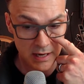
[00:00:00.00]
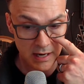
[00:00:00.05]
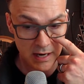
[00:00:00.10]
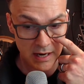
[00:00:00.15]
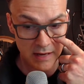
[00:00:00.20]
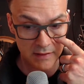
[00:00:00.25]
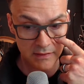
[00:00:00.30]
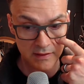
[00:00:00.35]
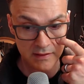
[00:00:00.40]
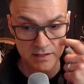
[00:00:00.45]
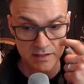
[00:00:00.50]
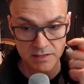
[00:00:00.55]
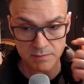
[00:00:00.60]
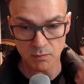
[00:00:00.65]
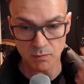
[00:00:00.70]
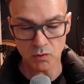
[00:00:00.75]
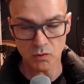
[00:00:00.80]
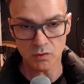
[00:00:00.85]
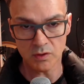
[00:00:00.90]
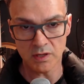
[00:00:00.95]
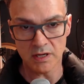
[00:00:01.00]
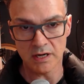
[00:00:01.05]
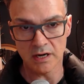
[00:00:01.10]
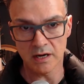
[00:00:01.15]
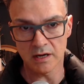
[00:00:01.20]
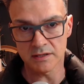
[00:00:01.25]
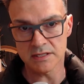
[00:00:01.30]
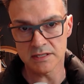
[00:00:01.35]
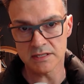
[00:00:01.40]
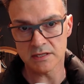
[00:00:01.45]
And then this morning,
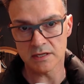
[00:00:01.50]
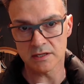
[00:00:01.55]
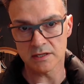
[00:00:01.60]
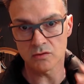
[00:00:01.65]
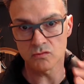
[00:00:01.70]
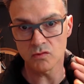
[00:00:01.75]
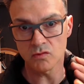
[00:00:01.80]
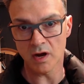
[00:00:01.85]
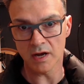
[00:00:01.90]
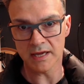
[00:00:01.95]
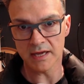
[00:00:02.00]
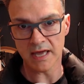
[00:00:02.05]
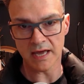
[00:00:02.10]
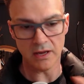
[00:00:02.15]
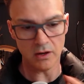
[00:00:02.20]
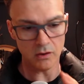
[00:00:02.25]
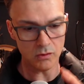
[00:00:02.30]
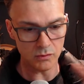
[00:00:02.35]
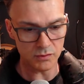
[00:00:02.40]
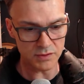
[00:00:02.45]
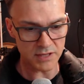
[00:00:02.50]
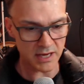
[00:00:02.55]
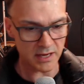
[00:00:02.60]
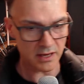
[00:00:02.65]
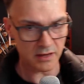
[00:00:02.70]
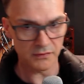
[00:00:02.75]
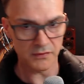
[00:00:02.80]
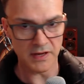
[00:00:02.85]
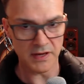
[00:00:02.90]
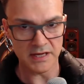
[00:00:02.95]
I decided, right, okay, all day
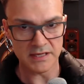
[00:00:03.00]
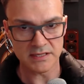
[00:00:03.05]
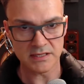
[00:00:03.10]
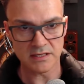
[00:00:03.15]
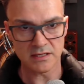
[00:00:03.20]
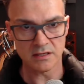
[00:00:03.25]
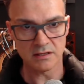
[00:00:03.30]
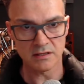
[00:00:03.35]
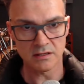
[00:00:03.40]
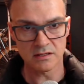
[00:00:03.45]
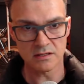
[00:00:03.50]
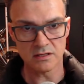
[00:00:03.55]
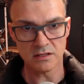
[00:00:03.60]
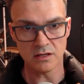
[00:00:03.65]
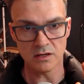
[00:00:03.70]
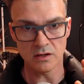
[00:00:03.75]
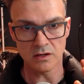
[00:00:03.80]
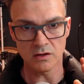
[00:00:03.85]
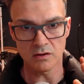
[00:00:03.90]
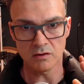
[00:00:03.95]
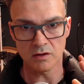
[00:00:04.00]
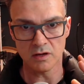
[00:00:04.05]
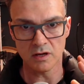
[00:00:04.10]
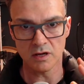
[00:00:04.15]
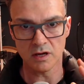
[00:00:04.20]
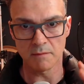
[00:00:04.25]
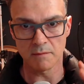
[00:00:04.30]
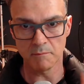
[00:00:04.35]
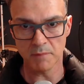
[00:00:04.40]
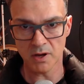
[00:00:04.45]
on this to
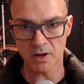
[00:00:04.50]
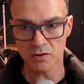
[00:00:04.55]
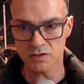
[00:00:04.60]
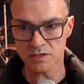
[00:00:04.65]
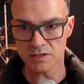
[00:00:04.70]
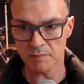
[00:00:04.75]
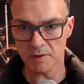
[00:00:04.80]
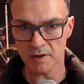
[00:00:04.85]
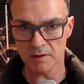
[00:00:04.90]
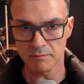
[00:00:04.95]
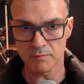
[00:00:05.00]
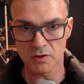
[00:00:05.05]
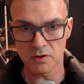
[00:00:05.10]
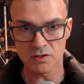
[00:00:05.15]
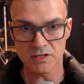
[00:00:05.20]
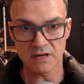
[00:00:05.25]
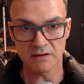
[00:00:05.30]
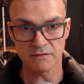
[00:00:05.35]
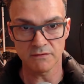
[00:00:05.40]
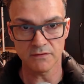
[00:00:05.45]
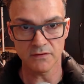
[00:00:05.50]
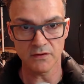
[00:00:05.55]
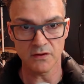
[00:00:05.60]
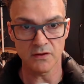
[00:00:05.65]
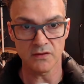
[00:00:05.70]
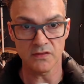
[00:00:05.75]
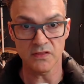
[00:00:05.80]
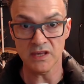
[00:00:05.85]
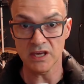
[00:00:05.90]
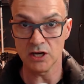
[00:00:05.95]
compose a bit of music for
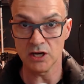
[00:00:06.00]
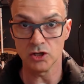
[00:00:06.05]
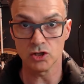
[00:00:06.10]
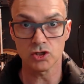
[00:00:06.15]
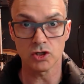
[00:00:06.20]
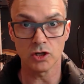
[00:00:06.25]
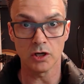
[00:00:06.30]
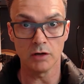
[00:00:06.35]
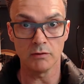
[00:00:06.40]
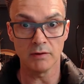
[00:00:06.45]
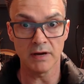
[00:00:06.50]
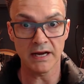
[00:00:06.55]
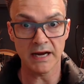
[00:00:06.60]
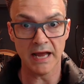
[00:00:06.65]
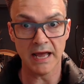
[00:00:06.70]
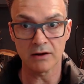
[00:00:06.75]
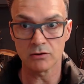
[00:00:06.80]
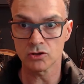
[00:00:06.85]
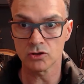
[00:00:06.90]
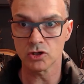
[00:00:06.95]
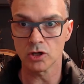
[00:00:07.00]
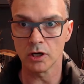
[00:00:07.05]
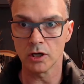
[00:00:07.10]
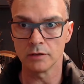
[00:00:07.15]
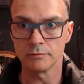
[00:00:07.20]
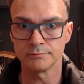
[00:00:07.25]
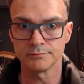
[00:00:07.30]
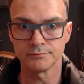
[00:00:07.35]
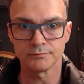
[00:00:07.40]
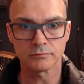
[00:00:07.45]
the intro and outro
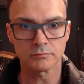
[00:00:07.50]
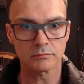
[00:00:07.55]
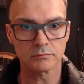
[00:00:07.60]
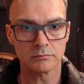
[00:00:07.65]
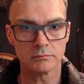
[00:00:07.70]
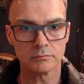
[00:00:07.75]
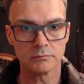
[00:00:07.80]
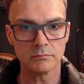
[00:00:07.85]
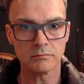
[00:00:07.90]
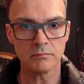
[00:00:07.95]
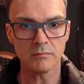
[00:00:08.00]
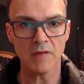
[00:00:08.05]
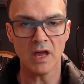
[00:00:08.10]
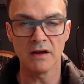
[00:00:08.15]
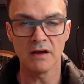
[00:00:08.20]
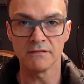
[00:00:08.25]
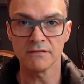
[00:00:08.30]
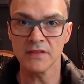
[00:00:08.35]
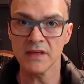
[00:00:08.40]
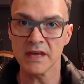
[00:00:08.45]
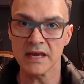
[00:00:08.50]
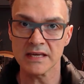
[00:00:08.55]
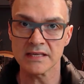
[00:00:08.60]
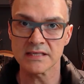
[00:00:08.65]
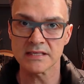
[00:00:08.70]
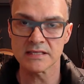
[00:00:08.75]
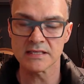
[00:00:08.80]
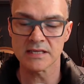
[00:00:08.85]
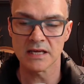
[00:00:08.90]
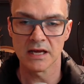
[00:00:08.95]
of
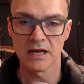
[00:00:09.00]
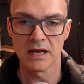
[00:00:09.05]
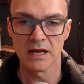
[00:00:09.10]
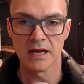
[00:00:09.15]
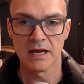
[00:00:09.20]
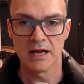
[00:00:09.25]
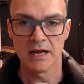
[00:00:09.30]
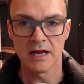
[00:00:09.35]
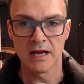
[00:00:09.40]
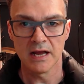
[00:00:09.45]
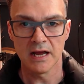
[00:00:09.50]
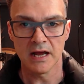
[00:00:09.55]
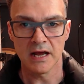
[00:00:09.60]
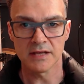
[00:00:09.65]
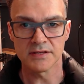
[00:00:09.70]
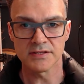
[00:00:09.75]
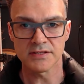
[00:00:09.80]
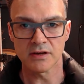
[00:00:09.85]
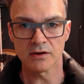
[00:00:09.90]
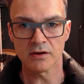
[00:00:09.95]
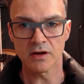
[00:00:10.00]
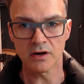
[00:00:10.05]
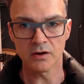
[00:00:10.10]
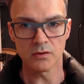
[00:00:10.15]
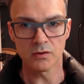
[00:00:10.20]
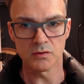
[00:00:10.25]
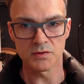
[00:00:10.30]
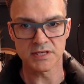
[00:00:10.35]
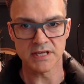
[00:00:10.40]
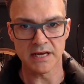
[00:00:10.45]
this. And so I got it
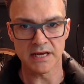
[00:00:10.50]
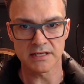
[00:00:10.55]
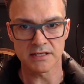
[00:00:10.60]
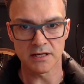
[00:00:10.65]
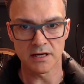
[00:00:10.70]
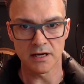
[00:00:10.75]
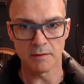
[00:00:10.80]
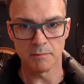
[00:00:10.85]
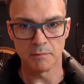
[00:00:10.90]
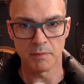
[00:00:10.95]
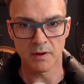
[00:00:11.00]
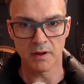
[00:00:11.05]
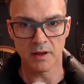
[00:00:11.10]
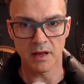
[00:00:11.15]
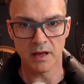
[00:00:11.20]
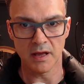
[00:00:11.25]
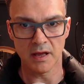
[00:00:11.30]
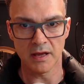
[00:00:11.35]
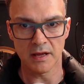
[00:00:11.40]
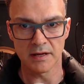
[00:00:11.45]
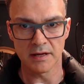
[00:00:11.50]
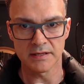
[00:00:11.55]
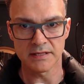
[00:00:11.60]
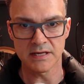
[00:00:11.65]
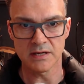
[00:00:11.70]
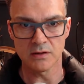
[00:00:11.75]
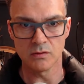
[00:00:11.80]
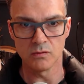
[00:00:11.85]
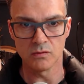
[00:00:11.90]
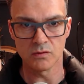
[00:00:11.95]
all set up and
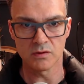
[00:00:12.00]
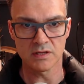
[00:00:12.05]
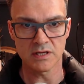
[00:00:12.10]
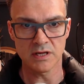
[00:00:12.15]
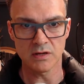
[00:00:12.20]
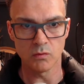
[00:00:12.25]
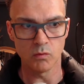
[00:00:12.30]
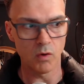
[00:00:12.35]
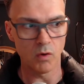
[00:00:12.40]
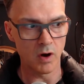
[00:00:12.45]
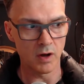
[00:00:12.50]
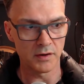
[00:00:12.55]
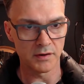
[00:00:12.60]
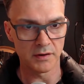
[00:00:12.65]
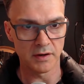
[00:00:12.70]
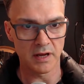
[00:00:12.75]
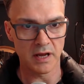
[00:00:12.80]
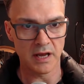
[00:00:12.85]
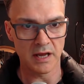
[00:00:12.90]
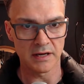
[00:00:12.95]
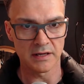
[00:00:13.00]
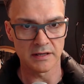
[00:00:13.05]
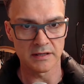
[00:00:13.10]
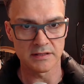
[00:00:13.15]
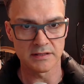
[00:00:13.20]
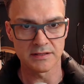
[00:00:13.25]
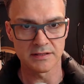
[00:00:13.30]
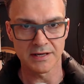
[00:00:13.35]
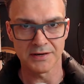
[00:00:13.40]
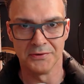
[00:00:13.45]
did one and
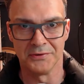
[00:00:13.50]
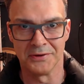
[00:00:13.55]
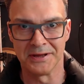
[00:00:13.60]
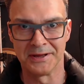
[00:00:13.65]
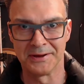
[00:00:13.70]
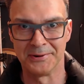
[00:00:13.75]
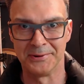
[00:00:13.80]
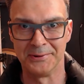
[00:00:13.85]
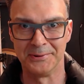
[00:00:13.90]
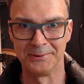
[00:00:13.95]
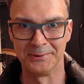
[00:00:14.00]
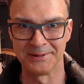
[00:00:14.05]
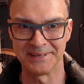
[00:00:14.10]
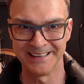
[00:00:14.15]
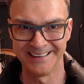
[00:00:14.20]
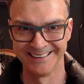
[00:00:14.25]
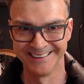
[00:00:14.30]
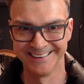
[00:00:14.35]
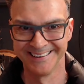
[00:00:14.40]
didn't record it.